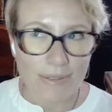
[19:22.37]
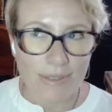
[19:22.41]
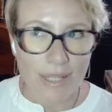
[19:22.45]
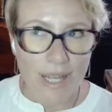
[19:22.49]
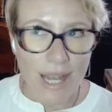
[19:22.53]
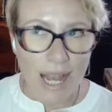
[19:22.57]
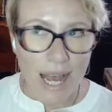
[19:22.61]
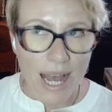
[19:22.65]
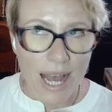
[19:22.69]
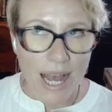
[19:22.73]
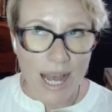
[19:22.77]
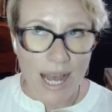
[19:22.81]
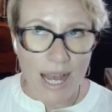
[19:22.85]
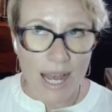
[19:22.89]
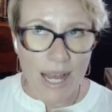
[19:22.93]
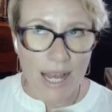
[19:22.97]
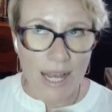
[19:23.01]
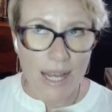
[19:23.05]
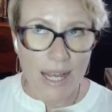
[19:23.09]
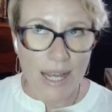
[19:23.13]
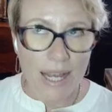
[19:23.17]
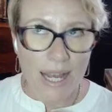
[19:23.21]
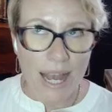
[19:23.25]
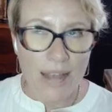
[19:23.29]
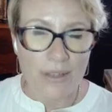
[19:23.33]

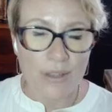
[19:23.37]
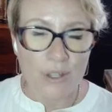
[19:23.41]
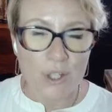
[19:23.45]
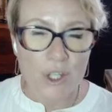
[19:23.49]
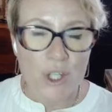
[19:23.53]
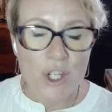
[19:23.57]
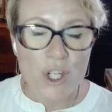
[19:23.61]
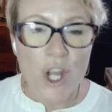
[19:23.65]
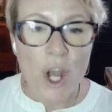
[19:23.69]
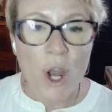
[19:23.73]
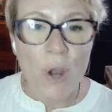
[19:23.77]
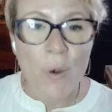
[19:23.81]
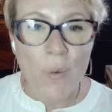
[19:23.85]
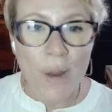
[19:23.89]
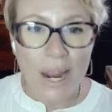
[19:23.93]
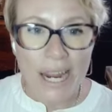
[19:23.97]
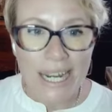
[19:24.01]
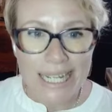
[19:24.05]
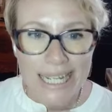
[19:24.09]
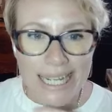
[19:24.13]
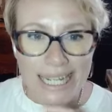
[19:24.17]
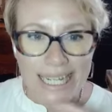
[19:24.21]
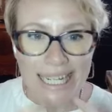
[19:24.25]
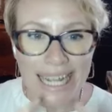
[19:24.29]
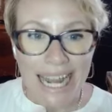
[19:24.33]
and there's no way
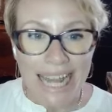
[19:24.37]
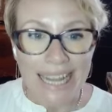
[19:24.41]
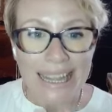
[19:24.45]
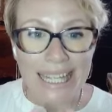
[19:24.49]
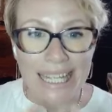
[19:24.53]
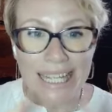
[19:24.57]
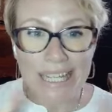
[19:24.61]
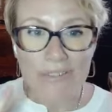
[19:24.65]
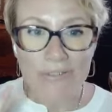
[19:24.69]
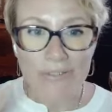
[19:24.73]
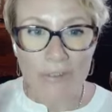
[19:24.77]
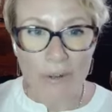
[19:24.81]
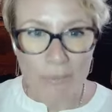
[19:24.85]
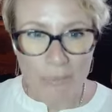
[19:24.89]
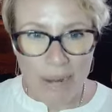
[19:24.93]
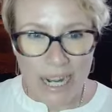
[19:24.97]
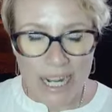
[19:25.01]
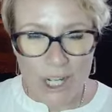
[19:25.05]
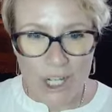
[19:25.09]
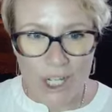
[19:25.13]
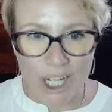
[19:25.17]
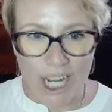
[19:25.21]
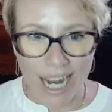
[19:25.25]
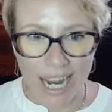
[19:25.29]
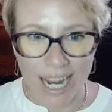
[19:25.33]
to get the
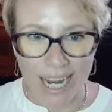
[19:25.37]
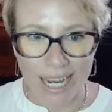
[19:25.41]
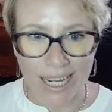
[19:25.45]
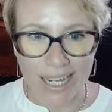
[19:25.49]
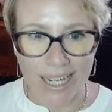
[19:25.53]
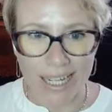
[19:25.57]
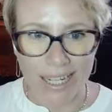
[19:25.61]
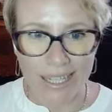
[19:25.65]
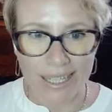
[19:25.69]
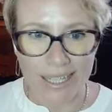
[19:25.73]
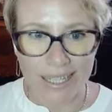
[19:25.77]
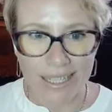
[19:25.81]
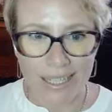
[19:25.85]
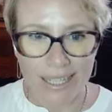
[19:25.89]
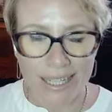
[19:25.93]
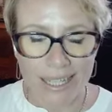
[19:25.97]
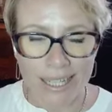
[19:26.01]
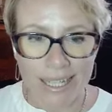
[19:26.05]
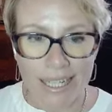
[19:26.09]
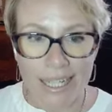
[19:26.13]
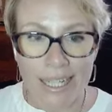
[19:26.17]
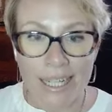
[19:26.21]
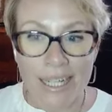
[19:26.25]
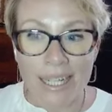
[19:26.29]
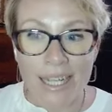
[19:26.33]
information
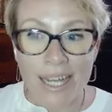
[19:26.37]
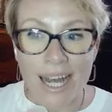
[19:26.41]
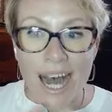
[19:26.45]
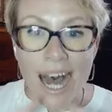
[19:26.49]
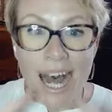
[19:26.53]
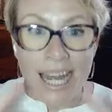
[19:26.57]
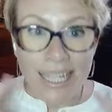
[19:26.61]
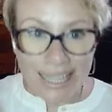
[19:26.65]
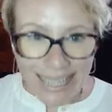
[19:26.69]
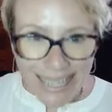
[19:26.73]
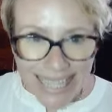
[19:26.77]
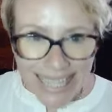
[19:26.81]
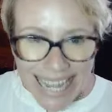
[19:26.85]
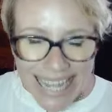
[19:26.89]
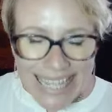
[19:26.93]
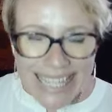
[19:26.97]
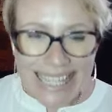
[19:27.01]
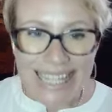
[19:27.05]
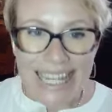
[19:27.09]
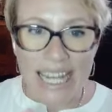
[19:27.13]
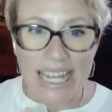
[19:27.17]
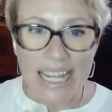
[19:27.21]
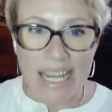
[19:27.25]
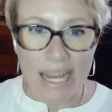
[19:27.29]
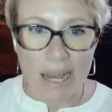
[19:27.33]
unless
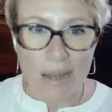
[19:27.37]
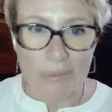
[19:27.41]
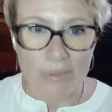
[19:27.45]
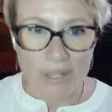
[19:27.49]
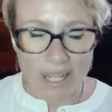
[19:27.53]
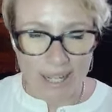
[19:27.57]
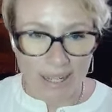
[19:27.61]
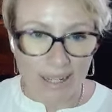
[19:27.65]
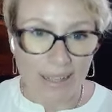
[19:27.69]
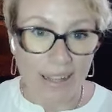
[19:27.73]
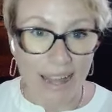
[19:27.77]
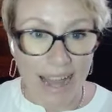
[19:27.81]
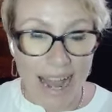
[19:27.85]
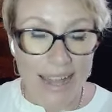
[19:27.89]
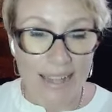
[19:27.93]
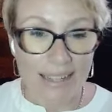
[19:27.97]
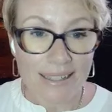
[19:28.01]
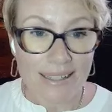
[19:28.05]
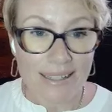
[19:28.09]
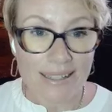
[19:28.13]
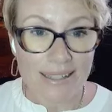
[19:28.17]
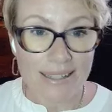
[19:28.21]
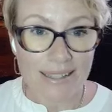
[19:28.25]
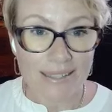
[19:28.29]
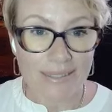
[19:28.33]
they come to
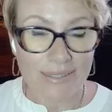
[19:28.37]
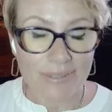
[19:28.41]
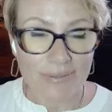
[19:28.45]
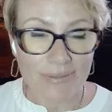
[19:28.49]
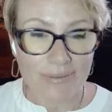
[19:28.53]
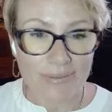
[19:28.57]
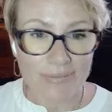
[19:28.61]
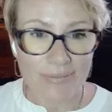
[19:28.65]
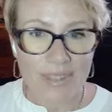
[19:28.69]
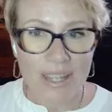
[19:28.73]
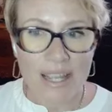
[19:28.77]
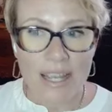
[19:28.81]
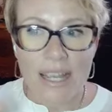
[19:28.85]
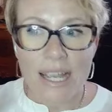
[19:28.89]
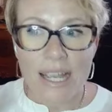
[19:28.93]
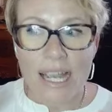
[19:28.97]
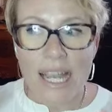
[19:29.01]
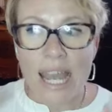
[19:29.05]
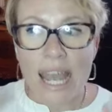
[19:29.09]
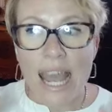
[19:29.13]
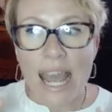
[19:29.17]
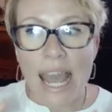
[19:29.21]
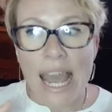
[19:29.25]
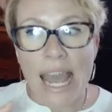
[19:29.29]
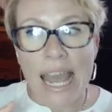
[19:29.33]
class,
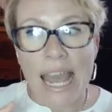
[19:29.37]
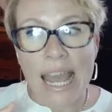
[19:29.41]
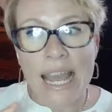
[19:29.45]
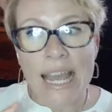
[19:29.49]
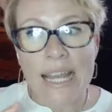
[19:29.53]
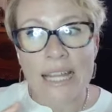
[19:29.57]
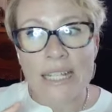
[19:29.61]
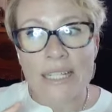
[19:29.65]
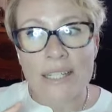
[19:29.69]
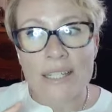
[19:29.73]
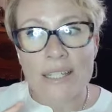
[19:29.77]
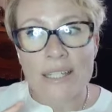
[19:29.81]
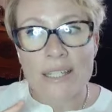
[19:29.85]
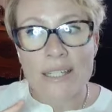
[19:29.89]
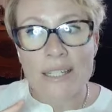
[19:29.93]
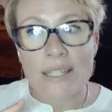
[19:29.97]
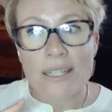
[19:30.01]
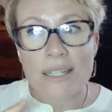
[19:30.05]
and